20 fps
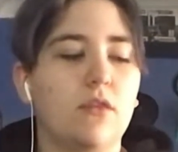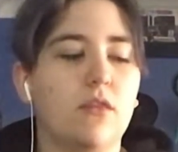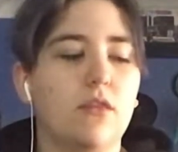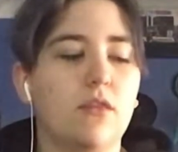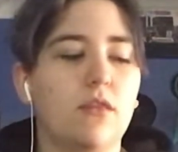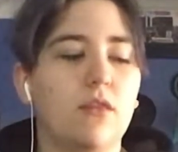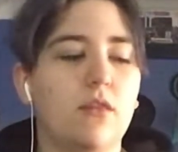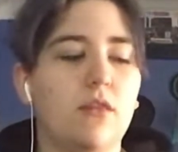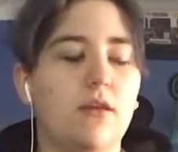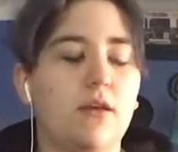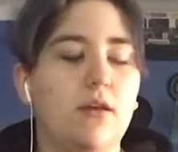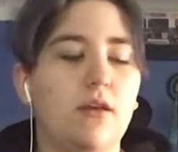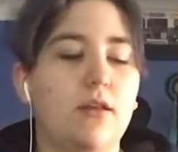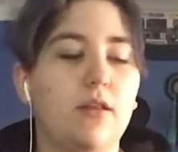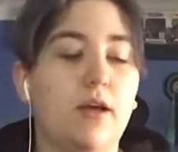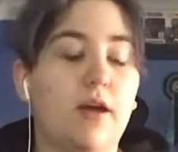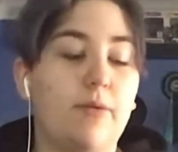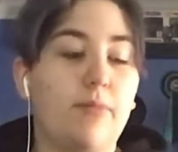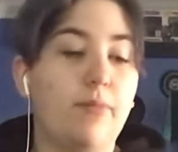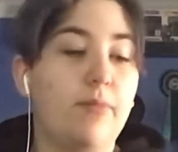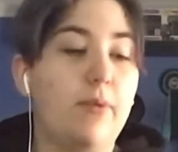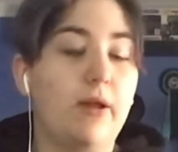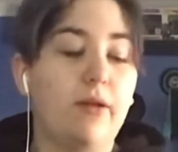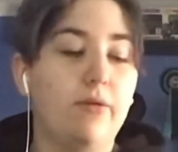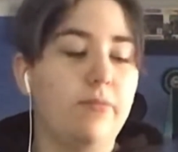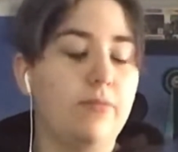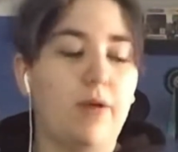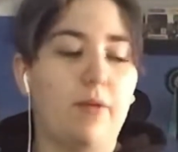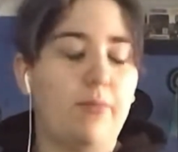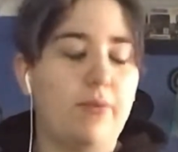that
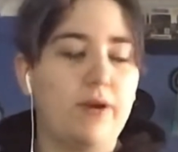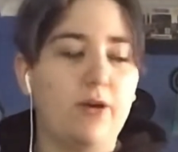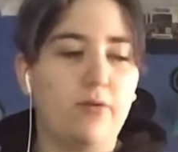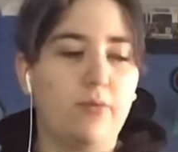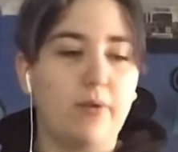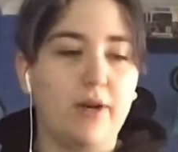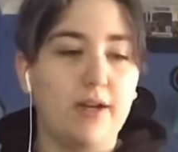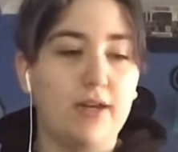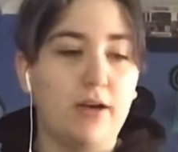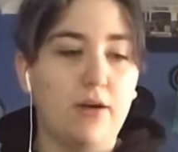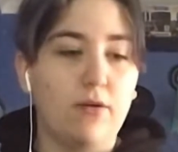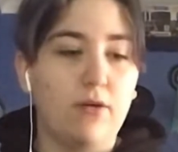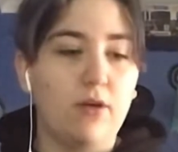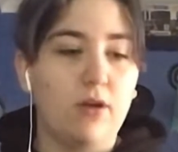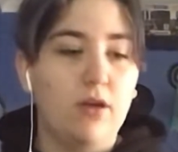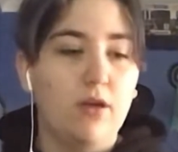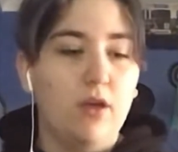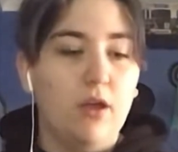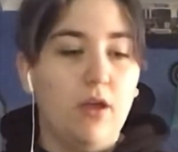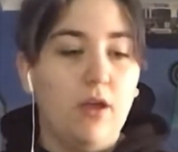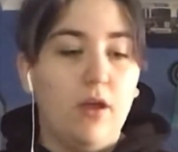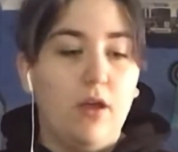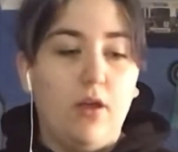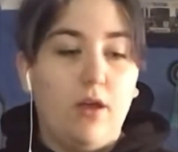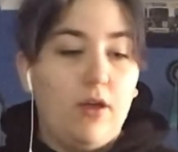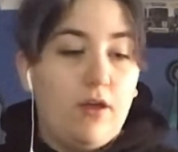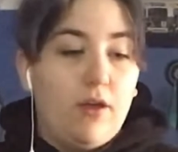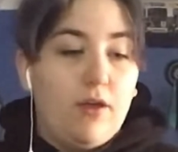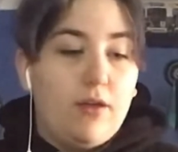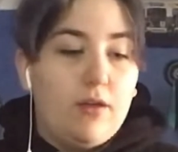mental breakdown
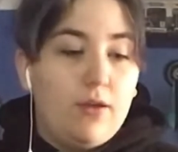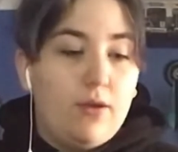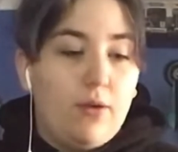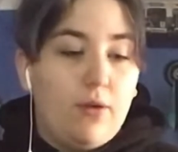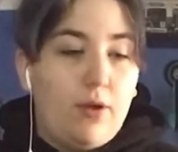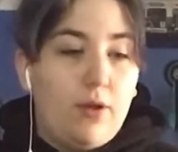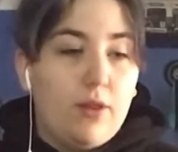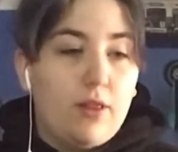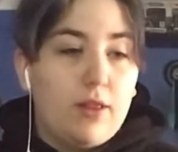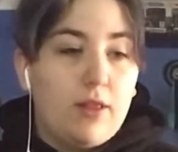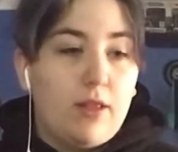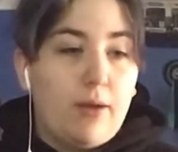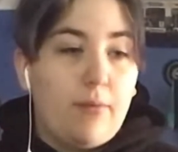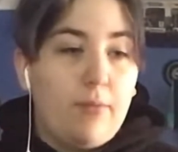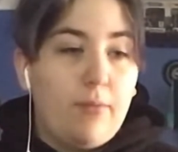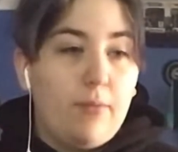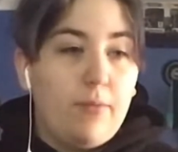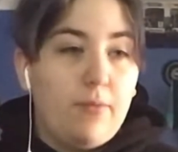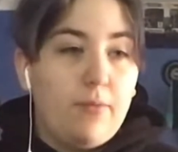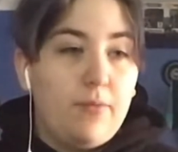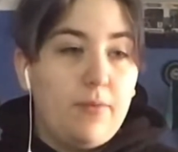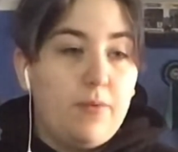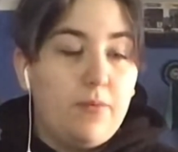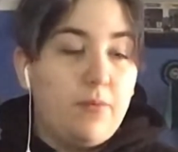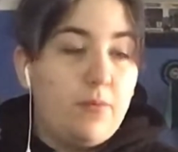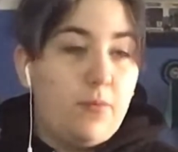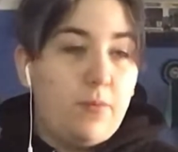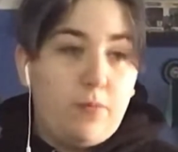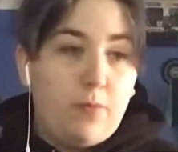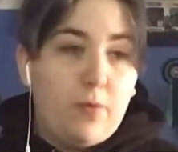that
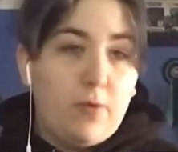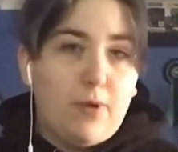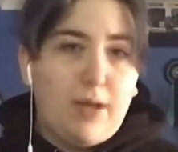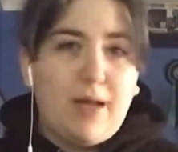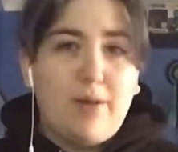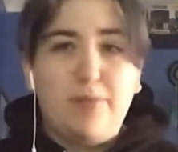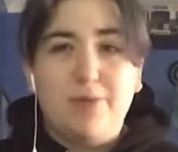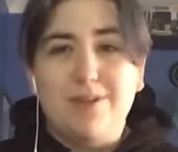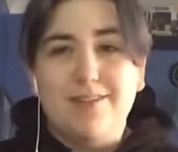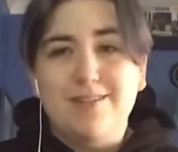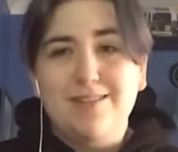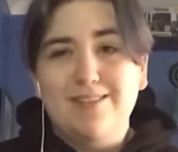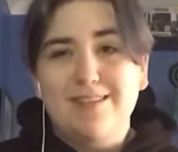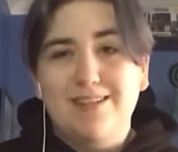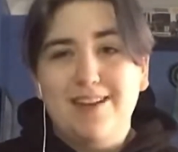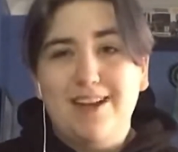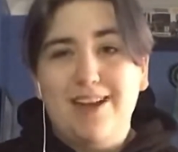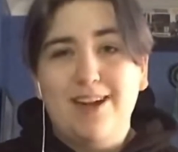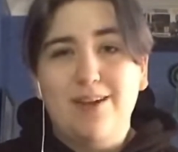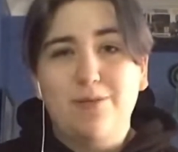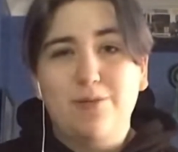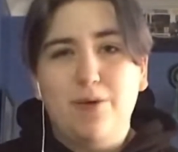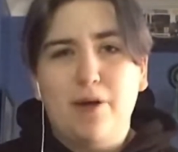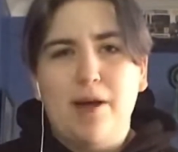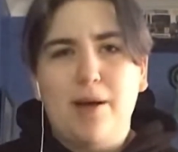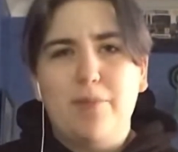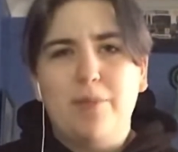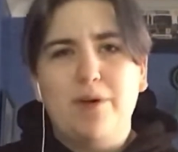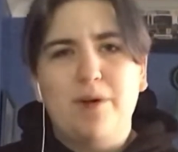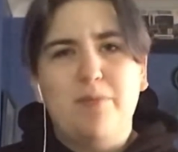will happen, and it will
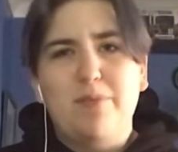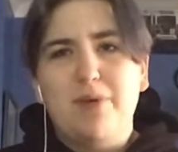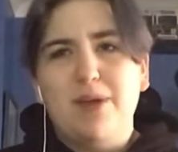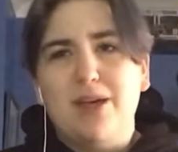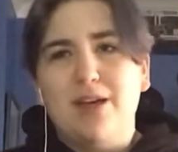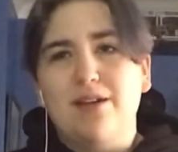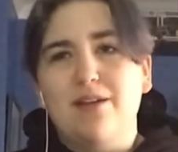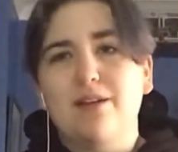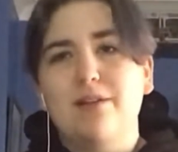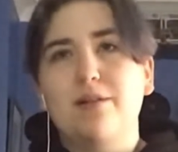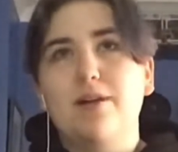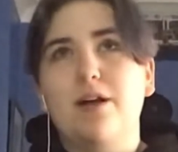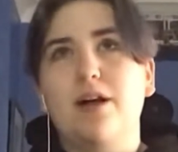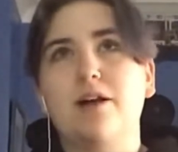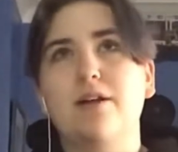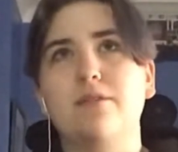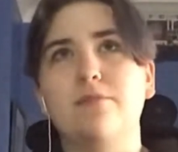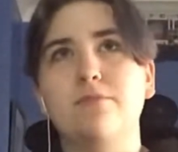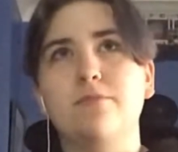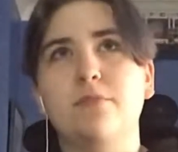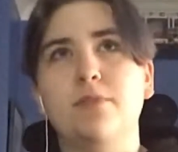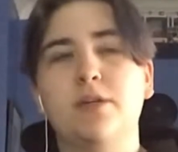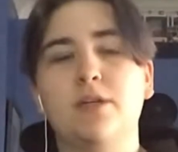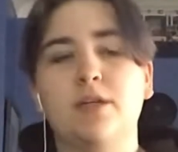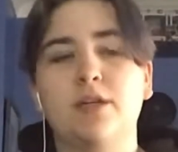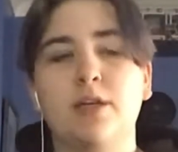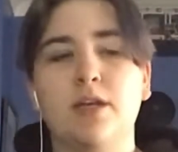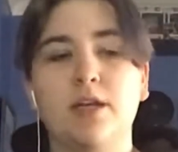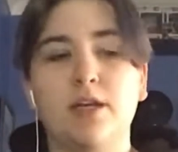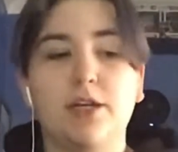happen a bit, and
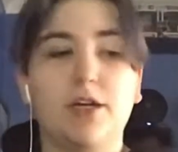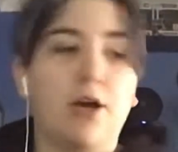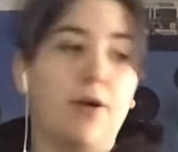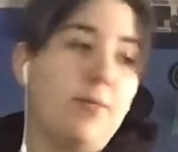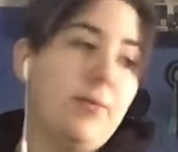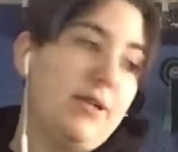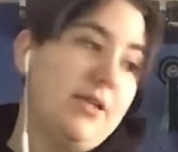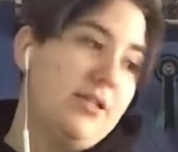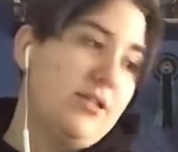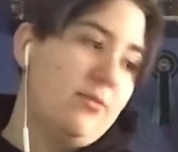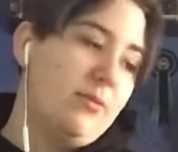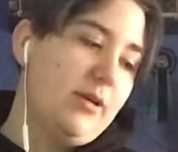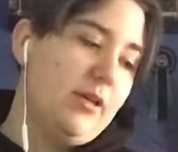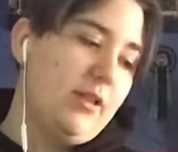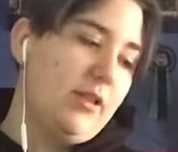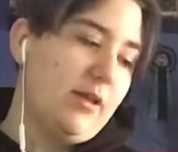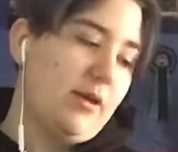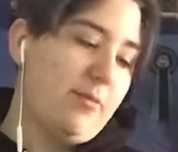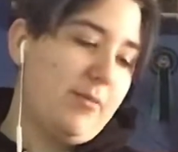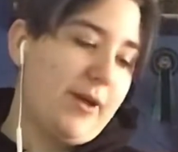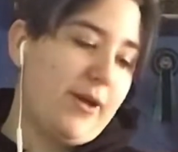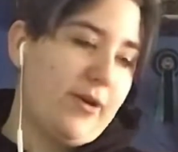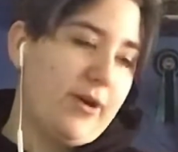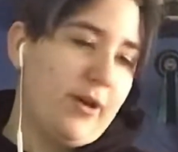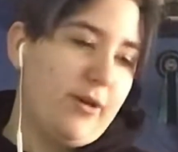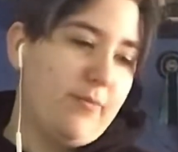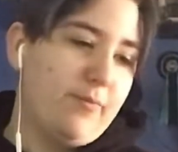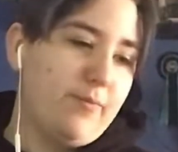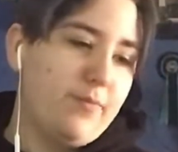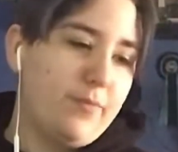you can't really do anything about
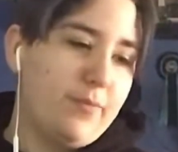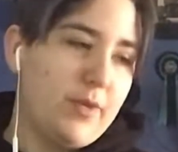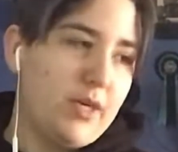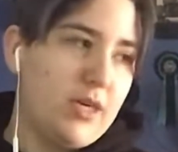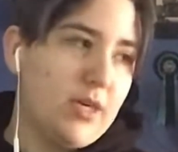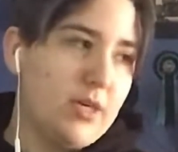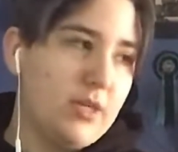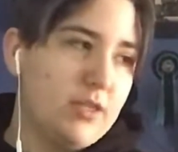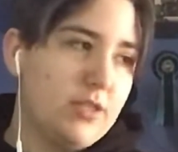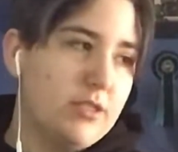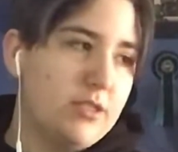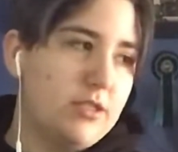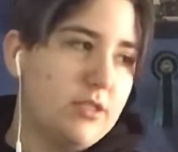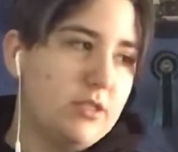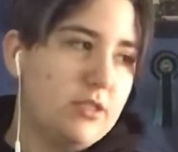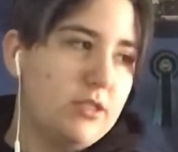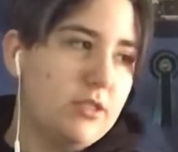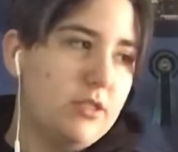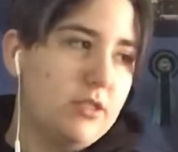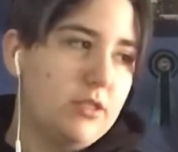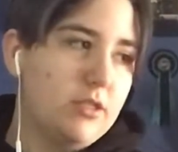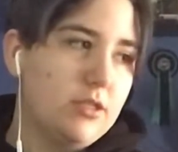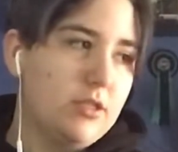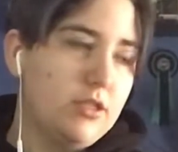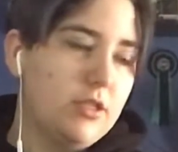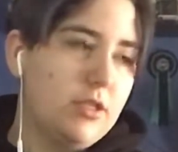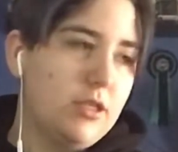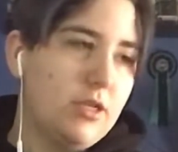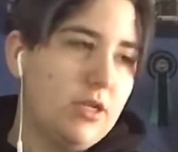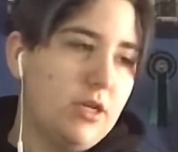it because
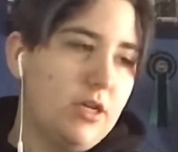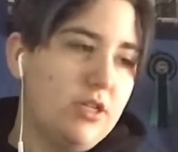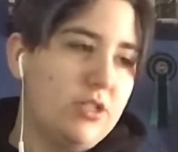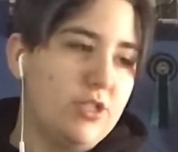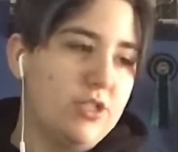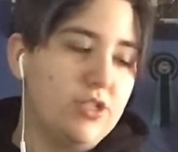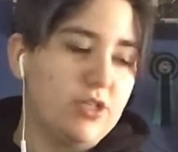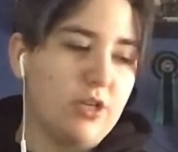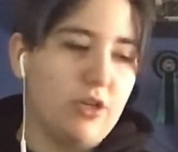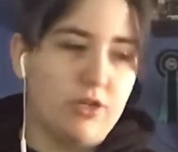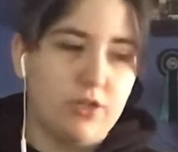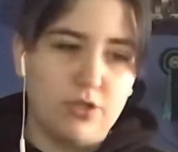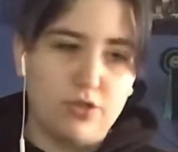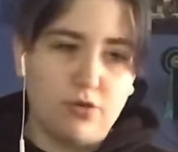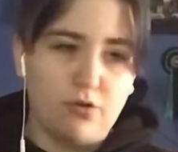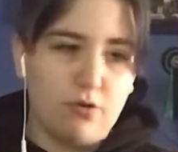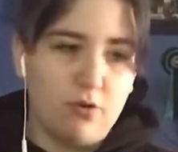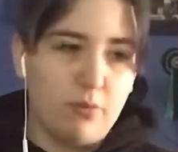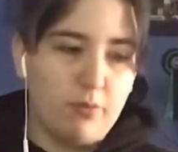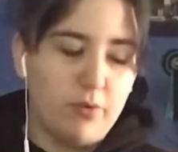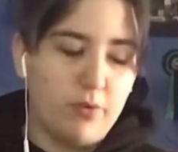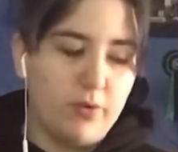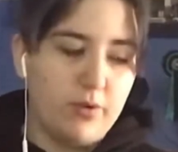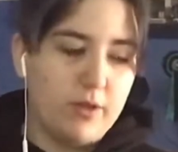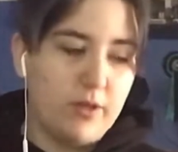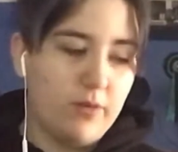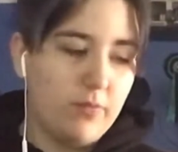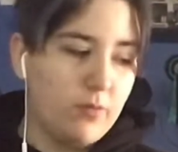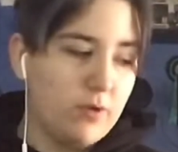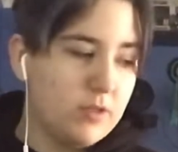it's just uncontrollable. And
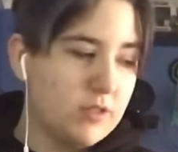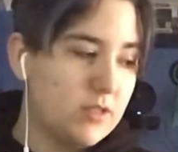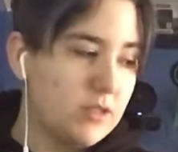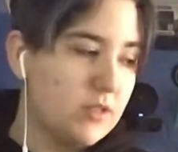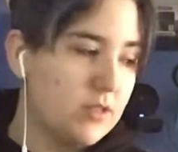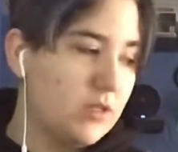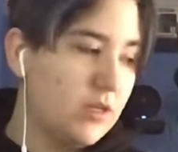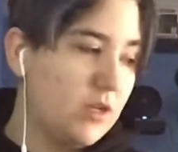then once